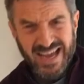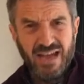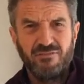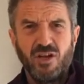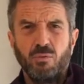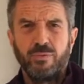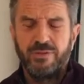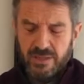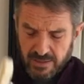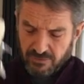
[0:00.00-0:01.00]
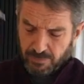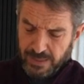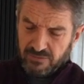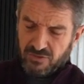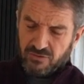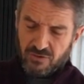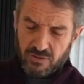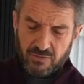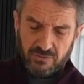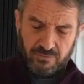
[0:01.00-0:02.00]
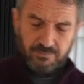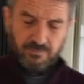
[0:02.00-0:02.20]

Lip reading: Heavy old thing, these bass guitars.